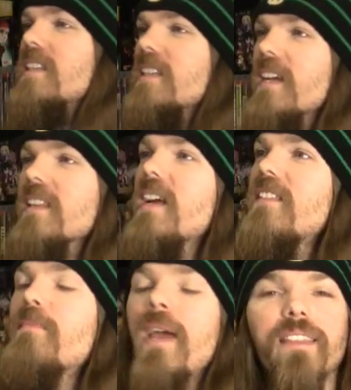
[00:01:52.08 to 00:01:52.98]
let,
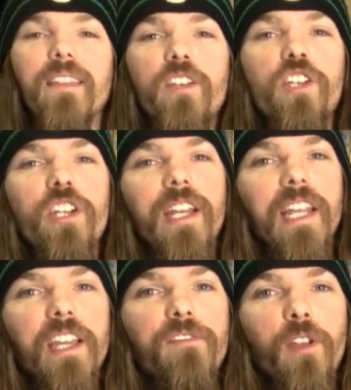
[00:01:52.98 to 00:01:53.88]
us make this shit
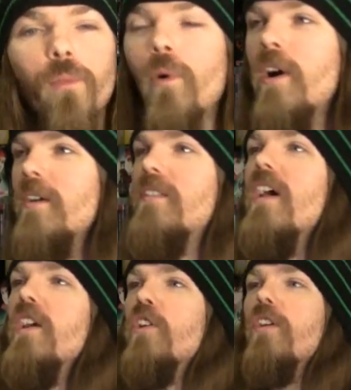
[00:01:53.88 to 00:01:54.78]
even worse.
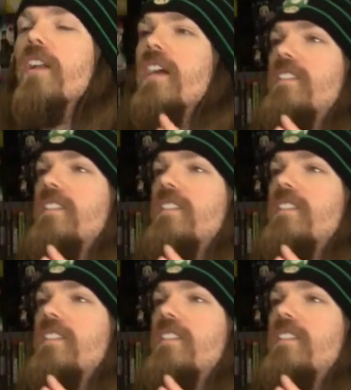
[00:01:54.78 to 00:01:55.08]
You're gonna